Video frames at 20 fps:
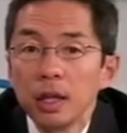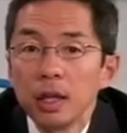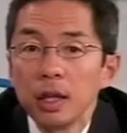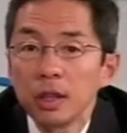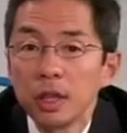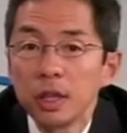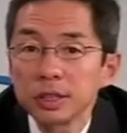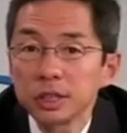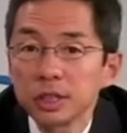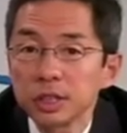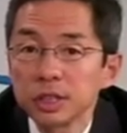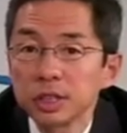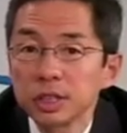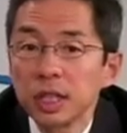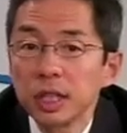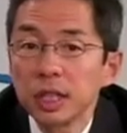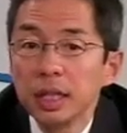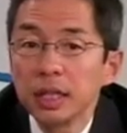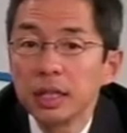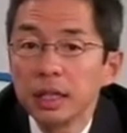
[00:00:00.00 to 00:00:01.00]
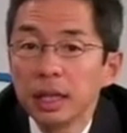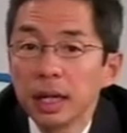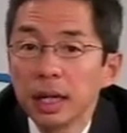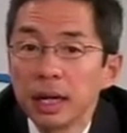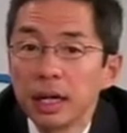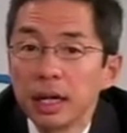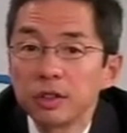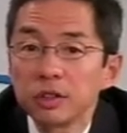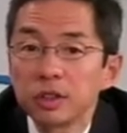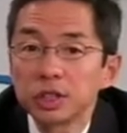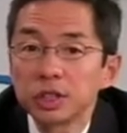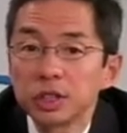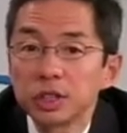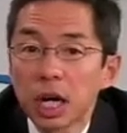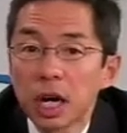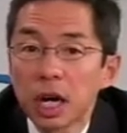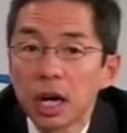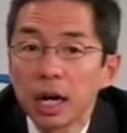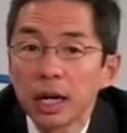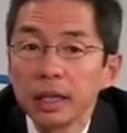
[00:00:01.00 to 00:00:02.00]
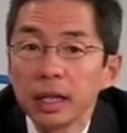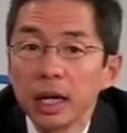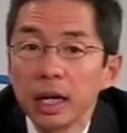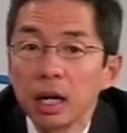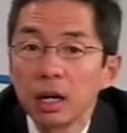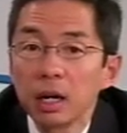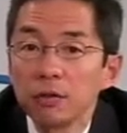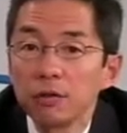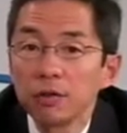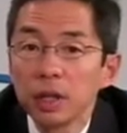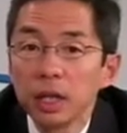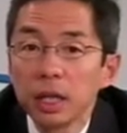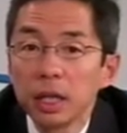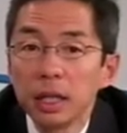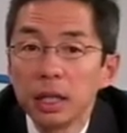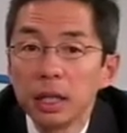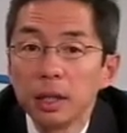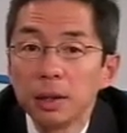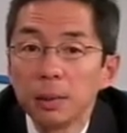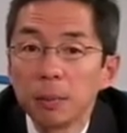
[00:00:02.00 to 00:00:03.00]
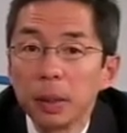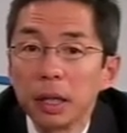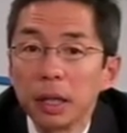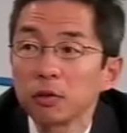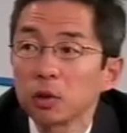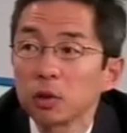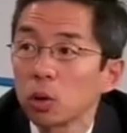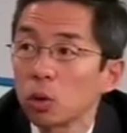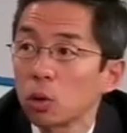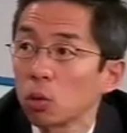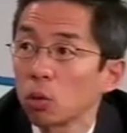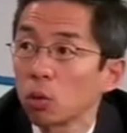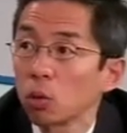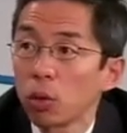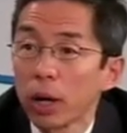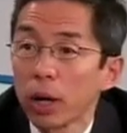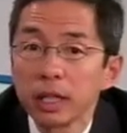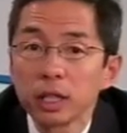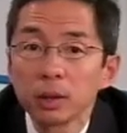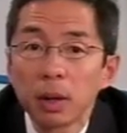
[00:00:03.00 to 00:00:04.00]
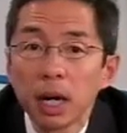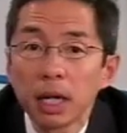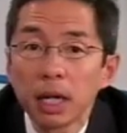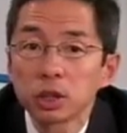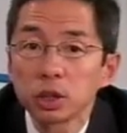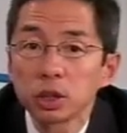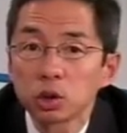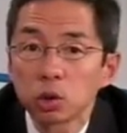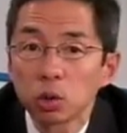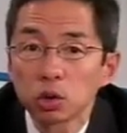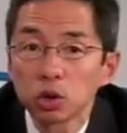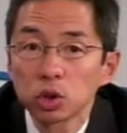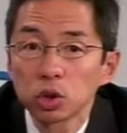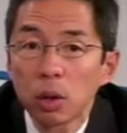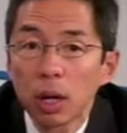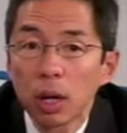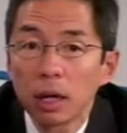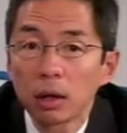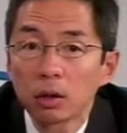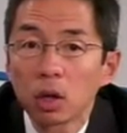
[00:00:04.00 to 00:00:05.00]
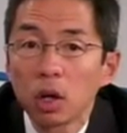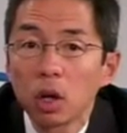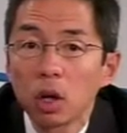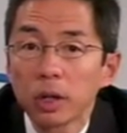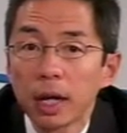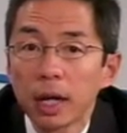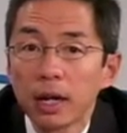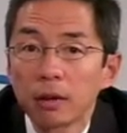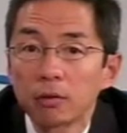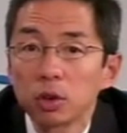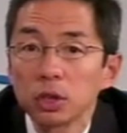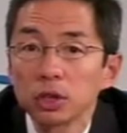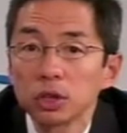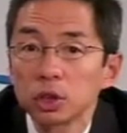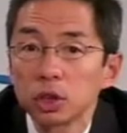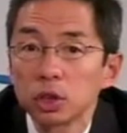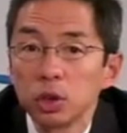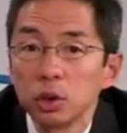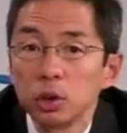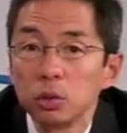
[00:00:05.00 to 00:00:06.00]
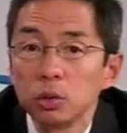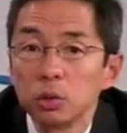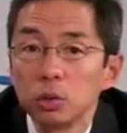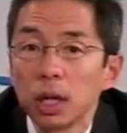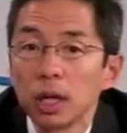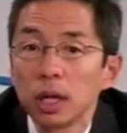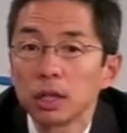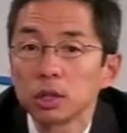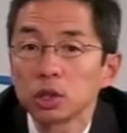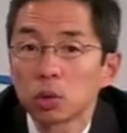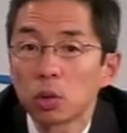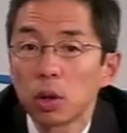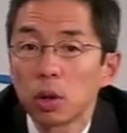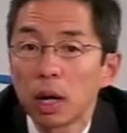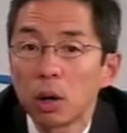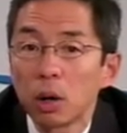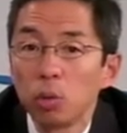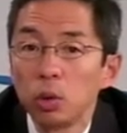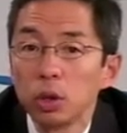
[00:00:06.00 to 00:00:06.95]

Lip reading: This is the design of the pivotal randomized controlled trial called EVEREST-2 trial,